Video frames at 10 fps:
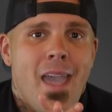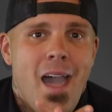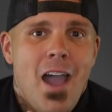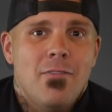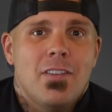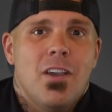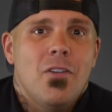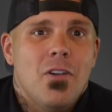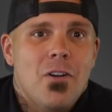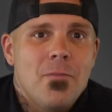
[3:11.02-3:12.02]
I have to tell
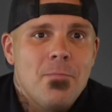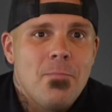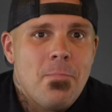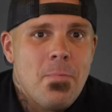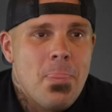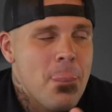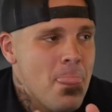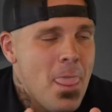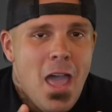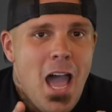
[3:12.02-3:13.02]
y'all,
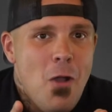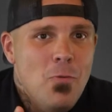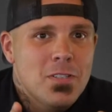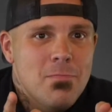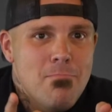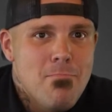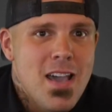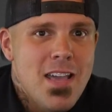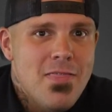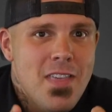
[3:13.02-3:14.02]
I was
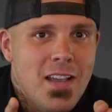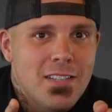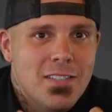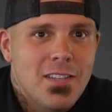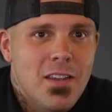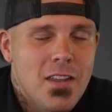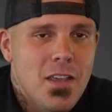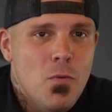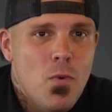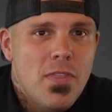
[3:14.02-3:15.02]
met that
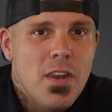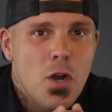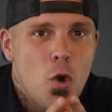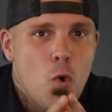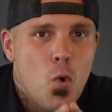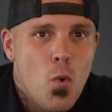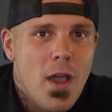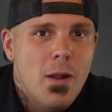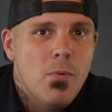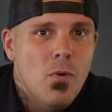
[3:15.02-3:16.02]
Sunday with an
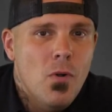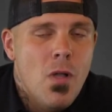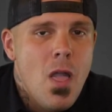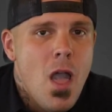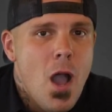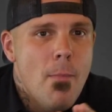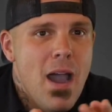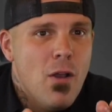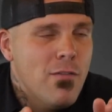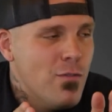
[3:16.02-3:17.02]
incredible
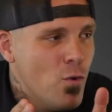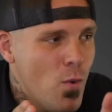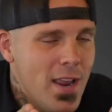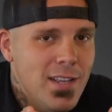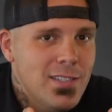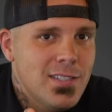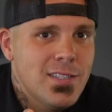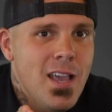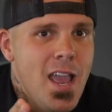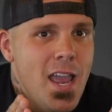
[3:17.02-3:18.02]
amount of
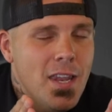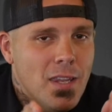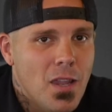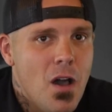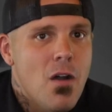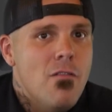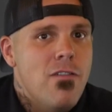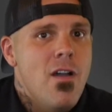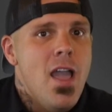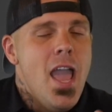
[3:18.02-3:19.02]
grace and
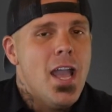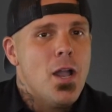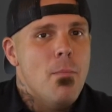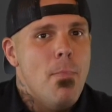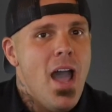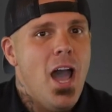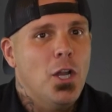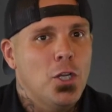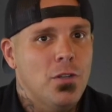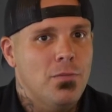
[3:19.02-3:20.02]
love and
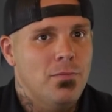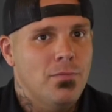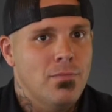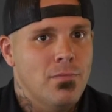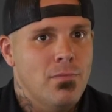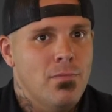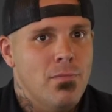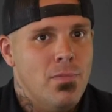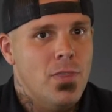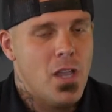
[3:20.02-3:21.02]
compassion.
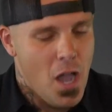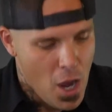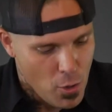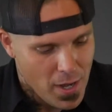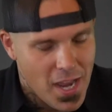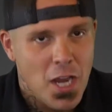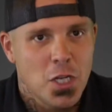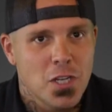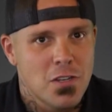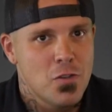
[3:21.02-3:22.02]
The
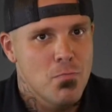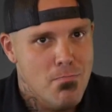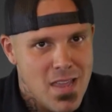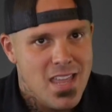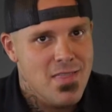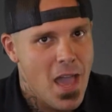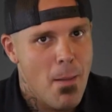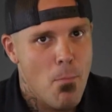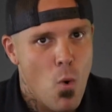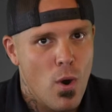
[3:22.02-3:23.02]
congregation to me
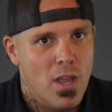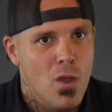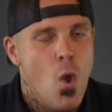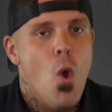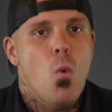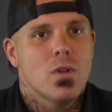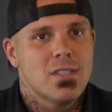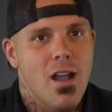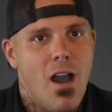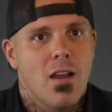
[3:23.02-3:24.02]
that morning was
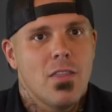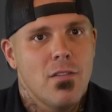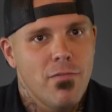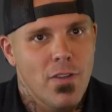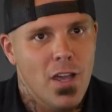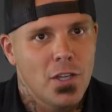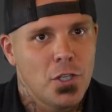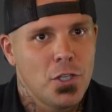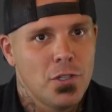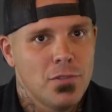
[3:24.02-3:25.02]
God in the
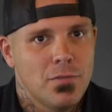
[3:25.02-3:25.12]
flesh.